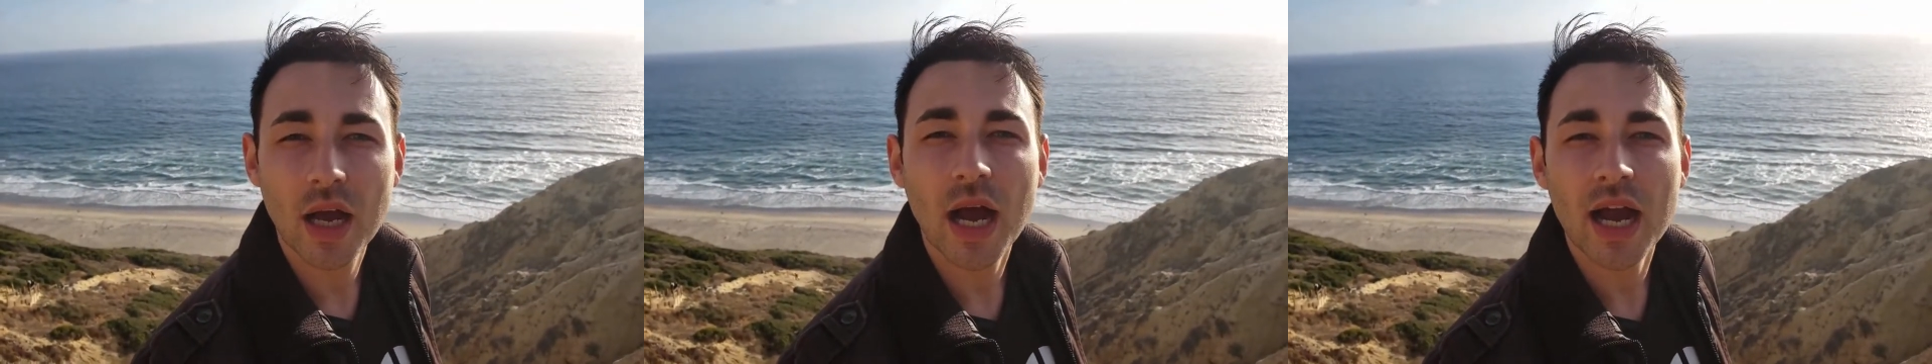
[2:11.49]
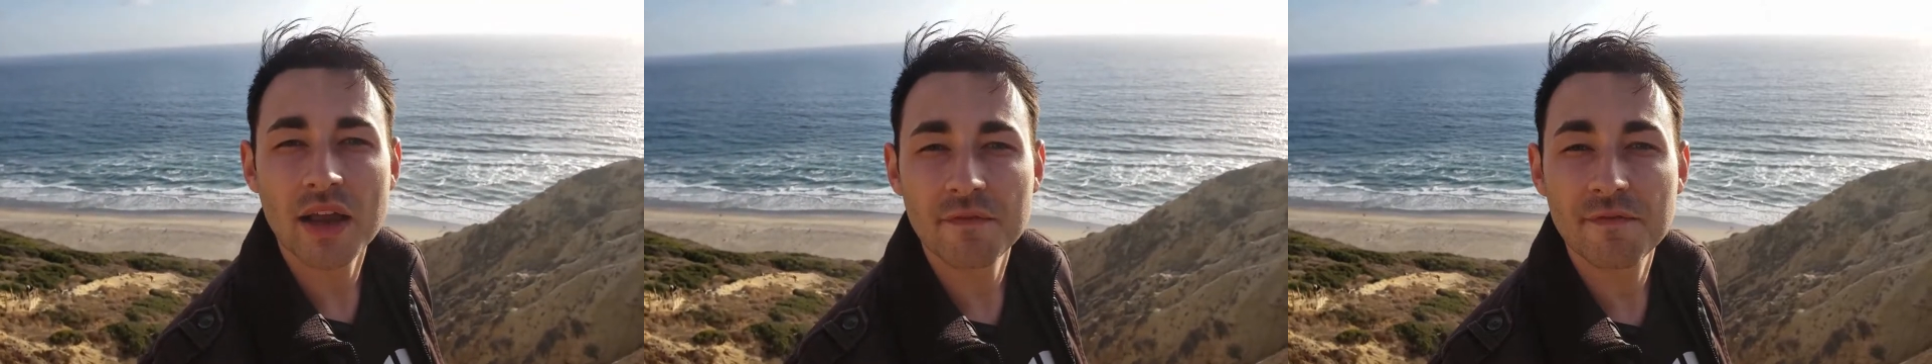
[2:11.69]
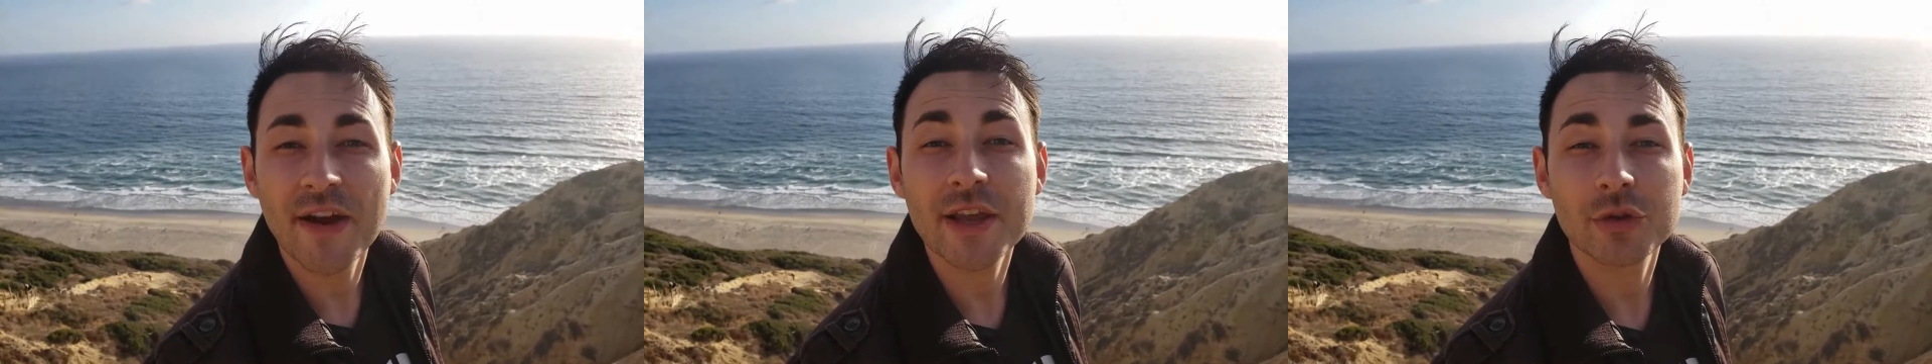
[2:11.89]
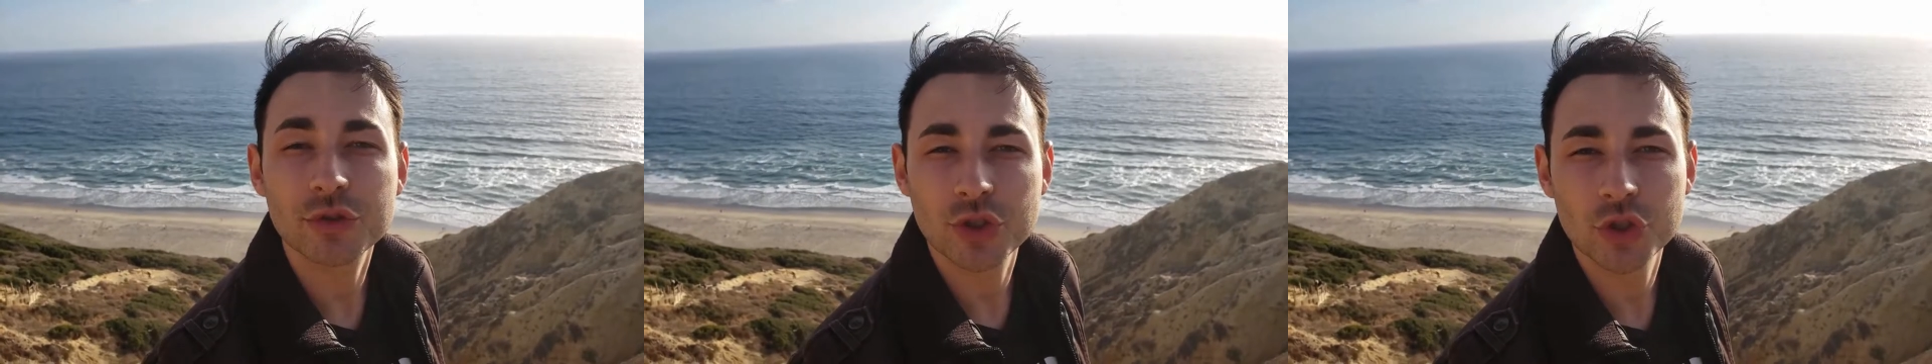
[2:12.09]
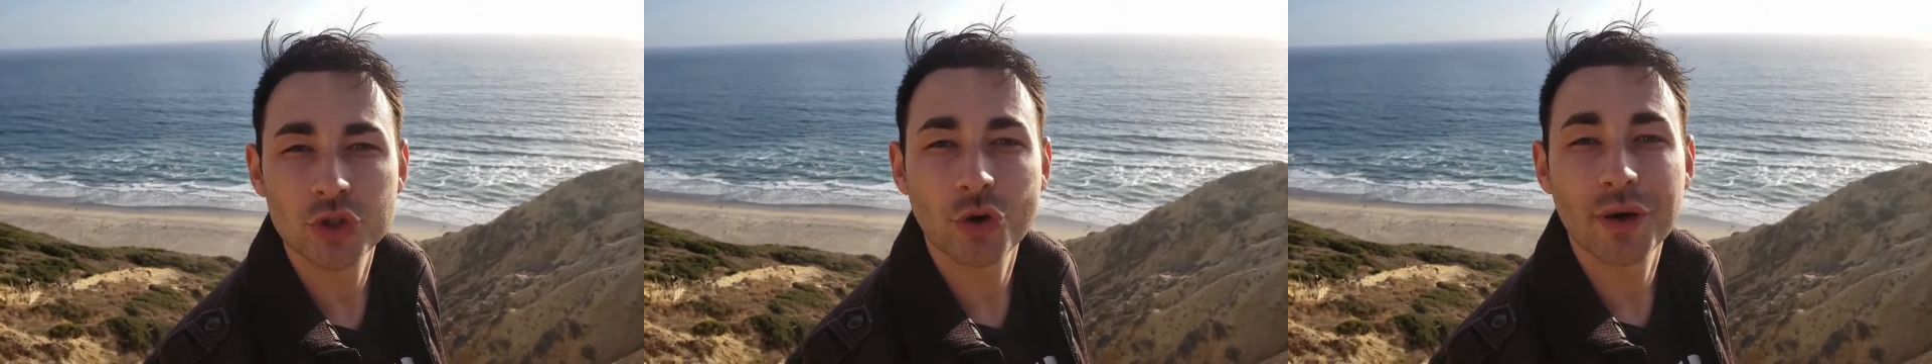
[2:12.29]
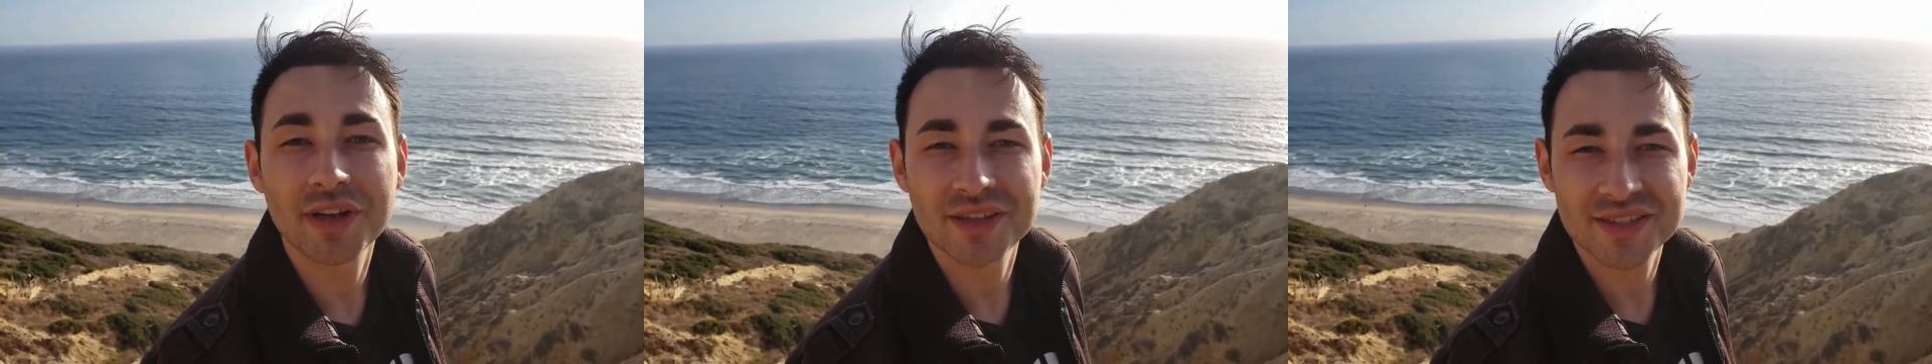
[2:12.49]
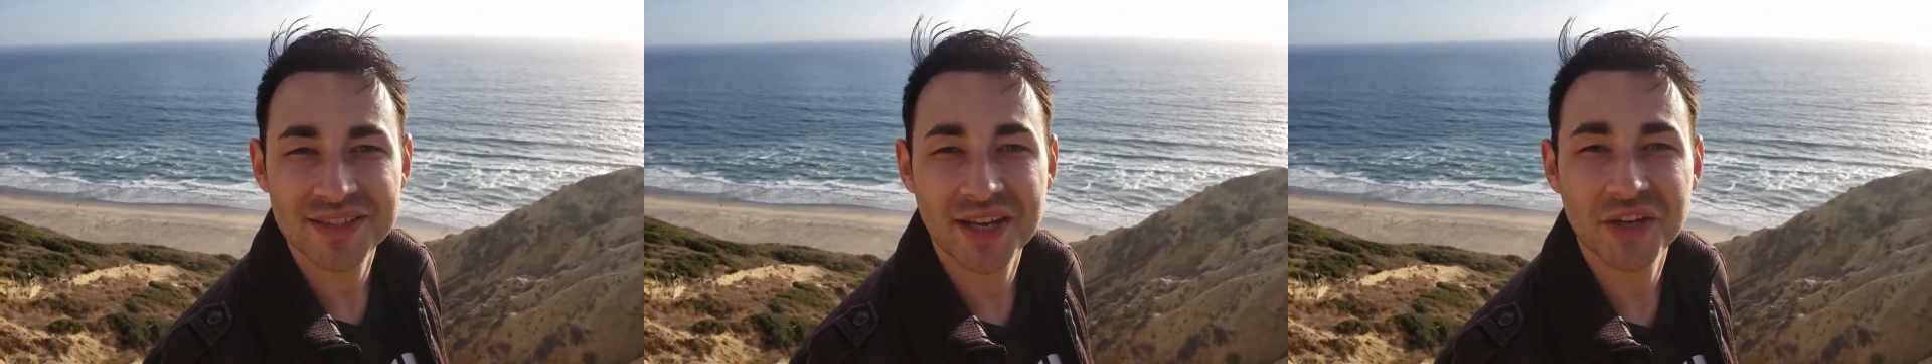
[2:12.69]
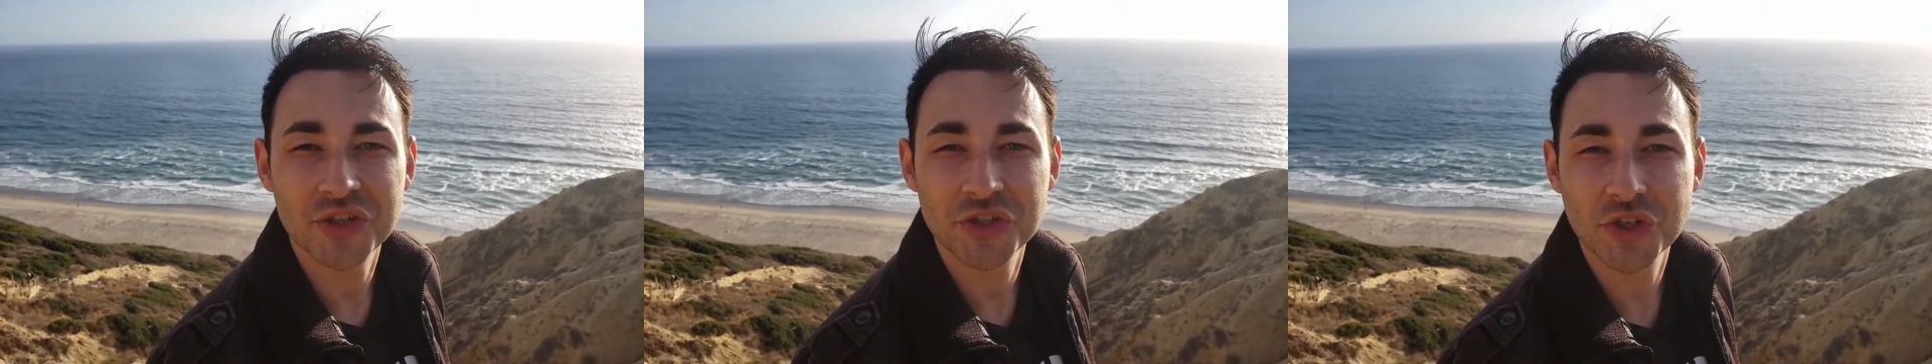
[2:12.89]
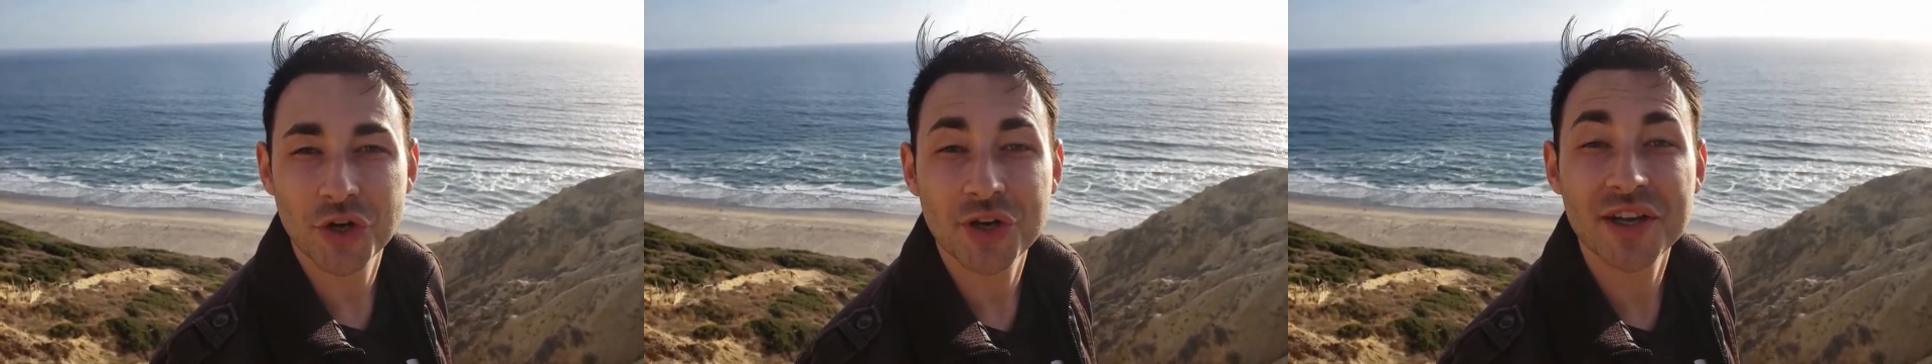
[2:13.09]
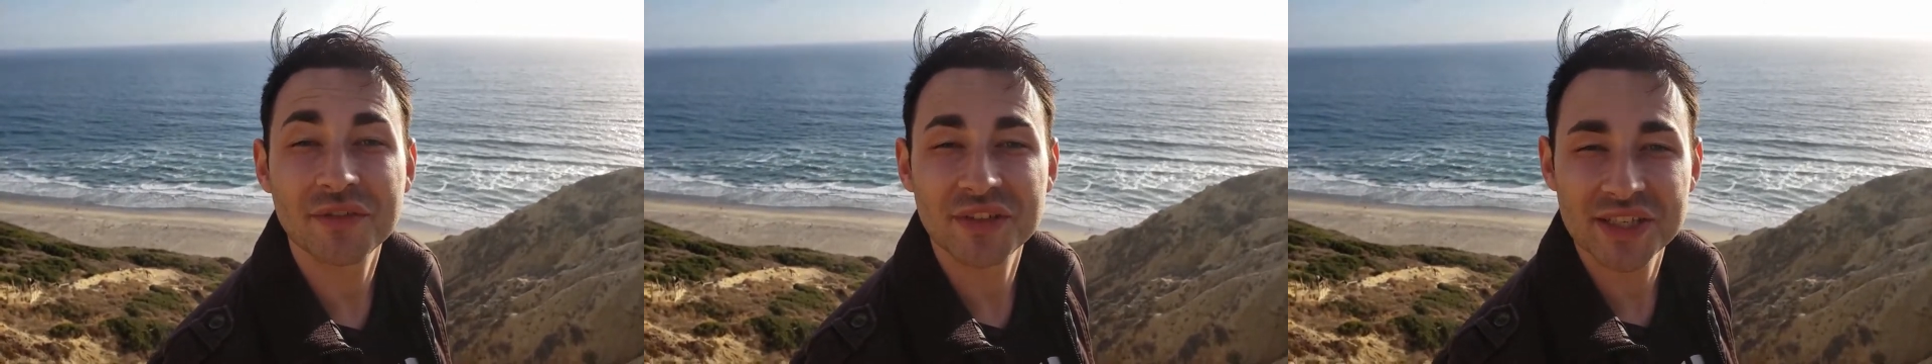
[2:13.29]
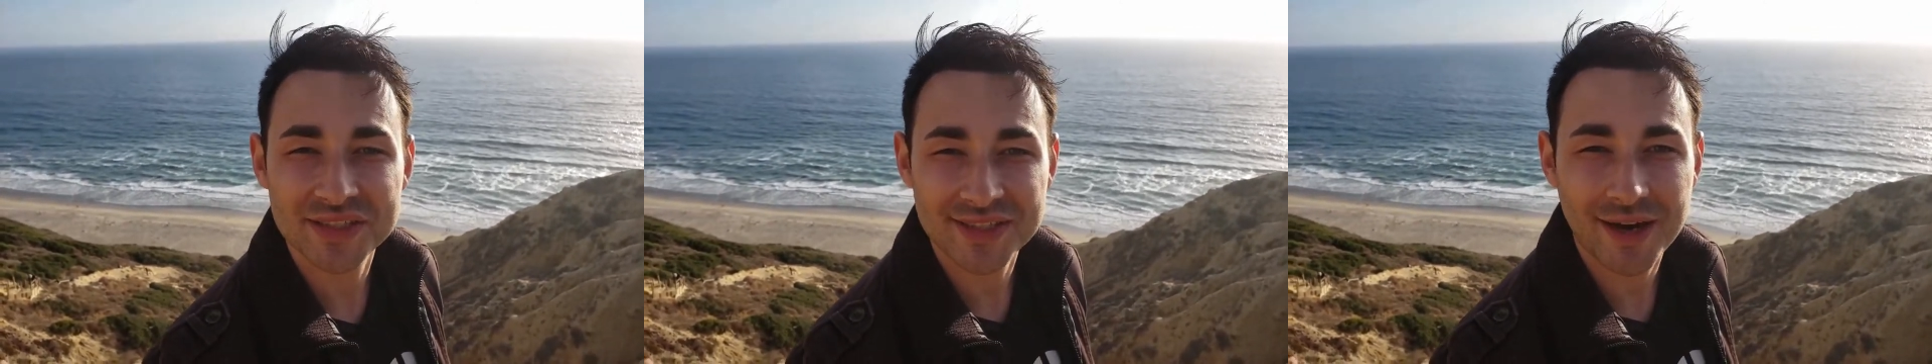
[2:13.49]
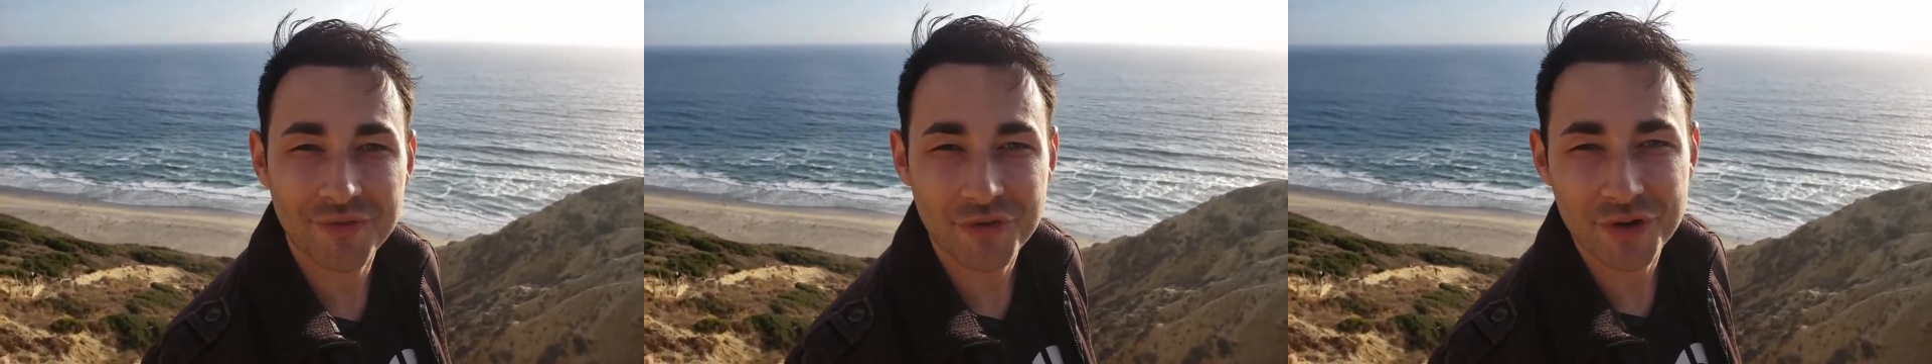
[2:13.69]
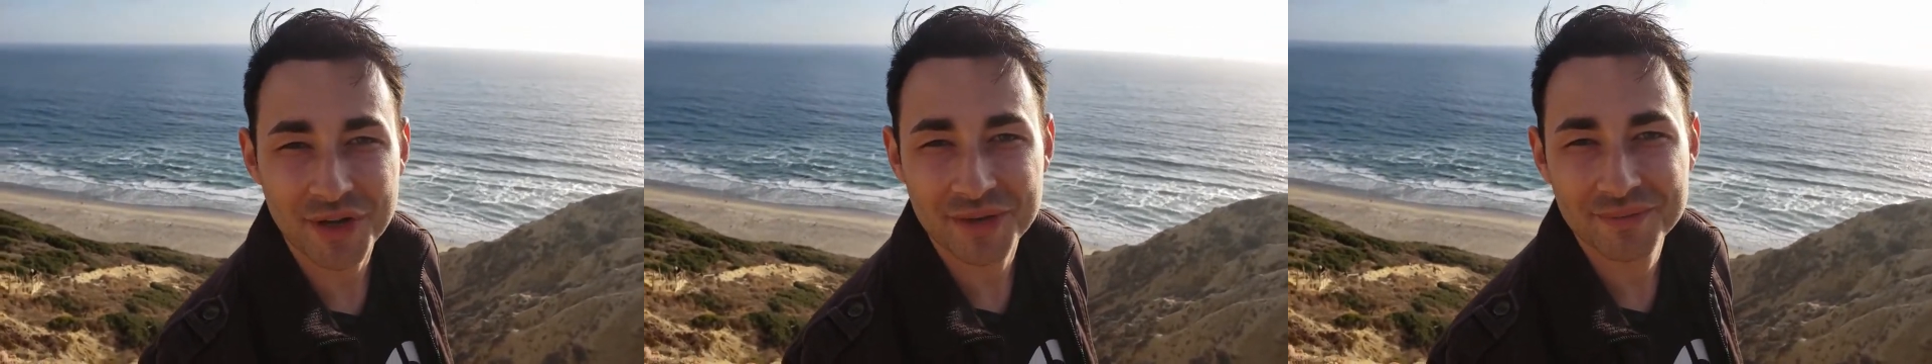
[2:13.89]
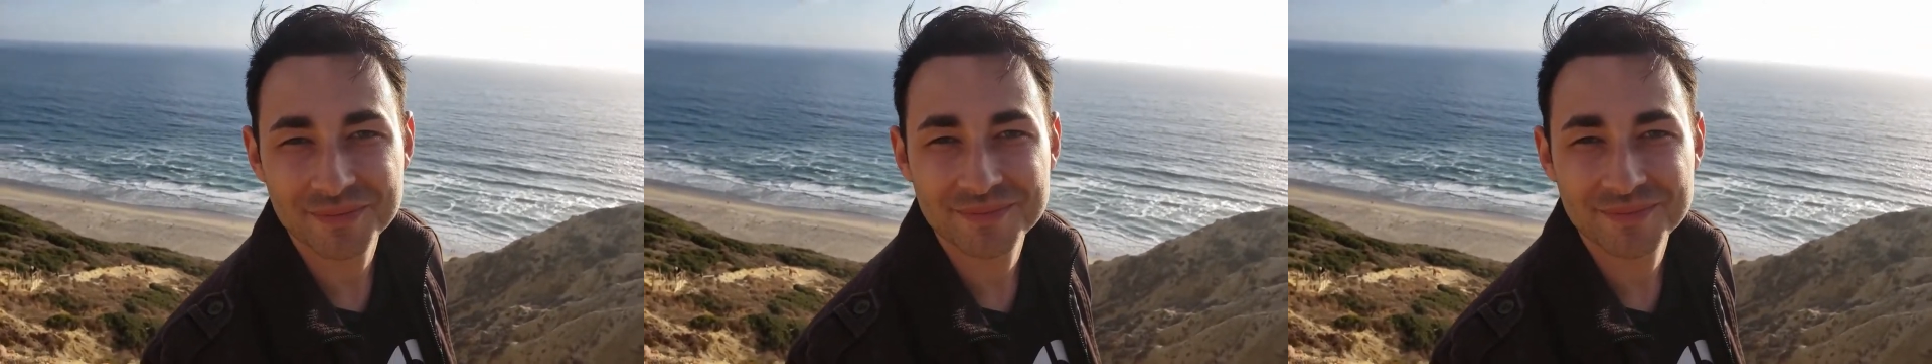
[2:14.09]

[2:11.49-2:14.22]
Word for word: I invite you to join us on a journey of discovery